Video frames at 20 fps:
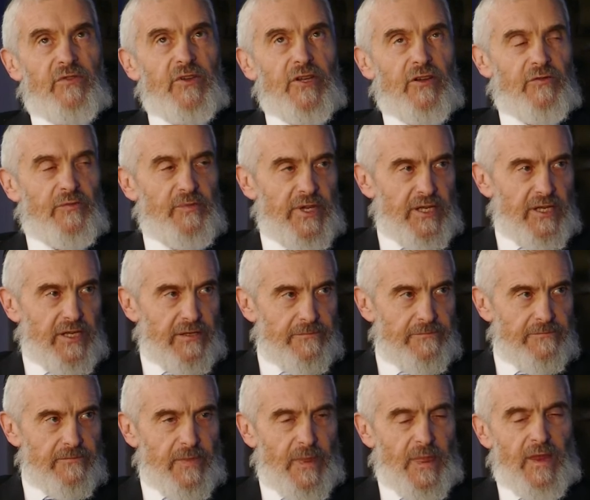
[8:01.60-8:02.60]
giving of
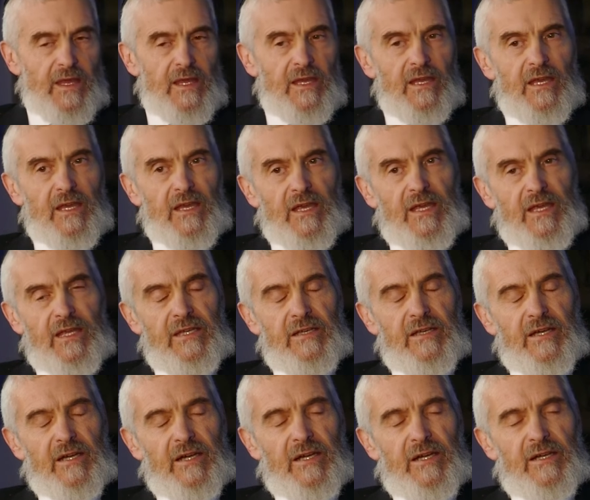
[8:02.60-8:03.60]
meaning,
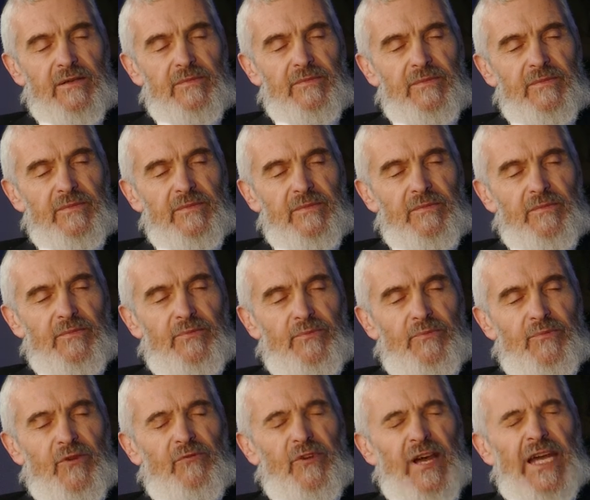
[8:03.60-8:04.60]
a
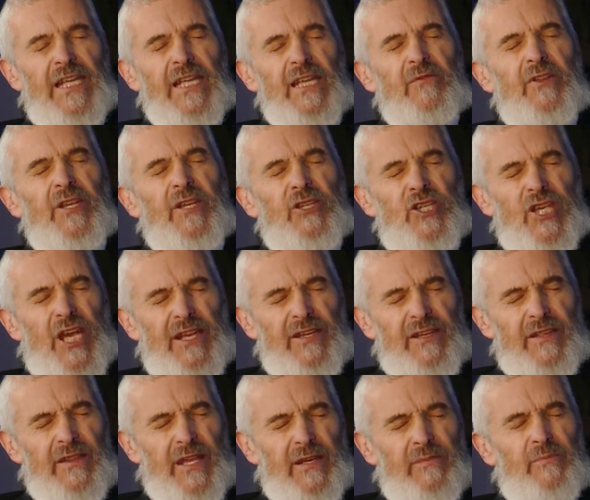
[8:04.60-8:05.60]
providing of an
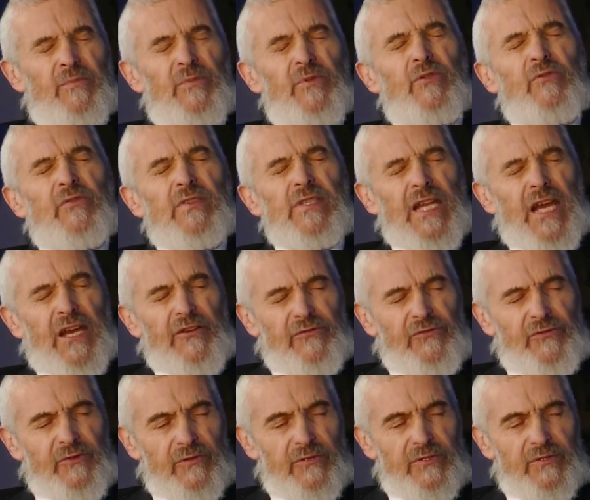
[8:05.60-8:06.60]
agenda that moves life
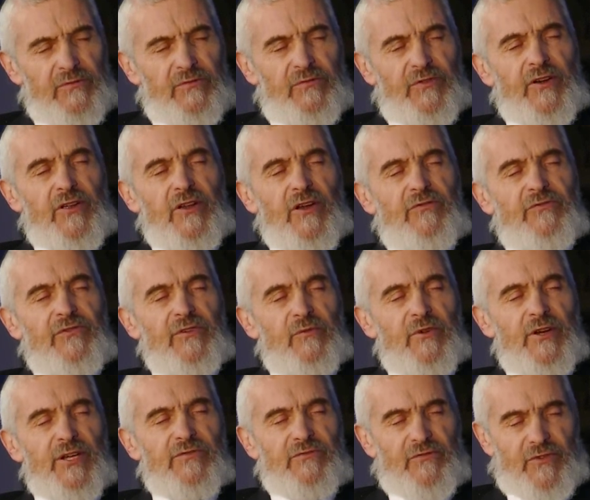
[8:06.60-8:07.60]
forward, very often
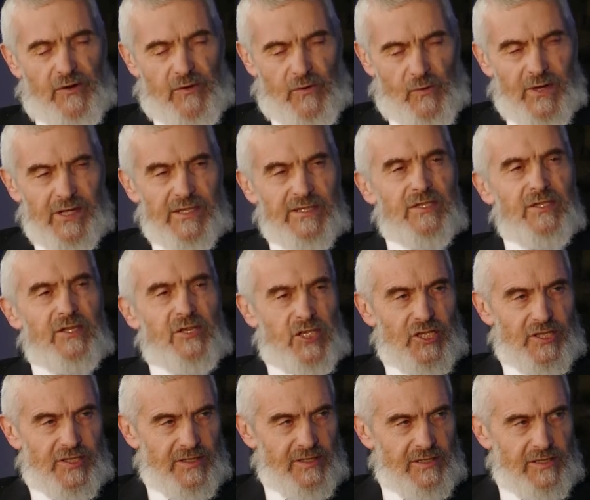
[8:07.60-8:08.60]
works very well
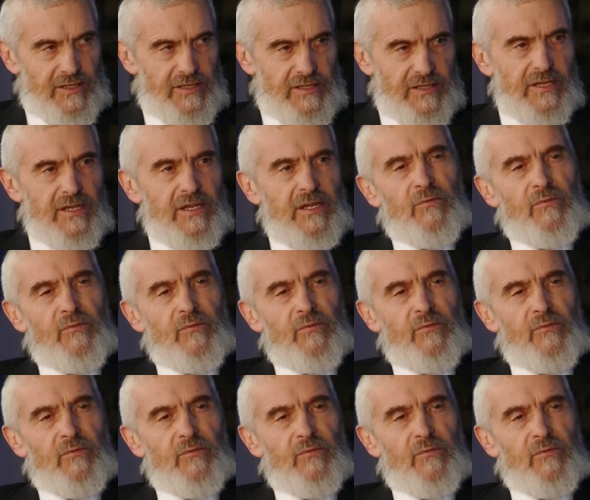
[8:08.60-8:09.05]
synergistically